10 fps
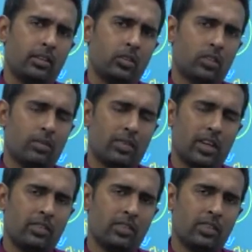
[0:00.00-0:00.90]
So
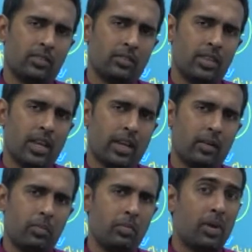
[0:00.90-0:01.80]
sometimes there
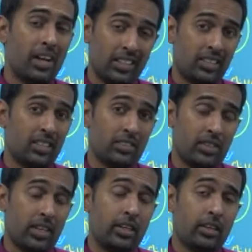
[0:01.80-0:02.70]
can be
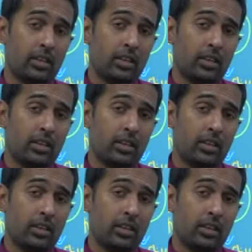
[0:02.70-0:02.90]
biasness, right?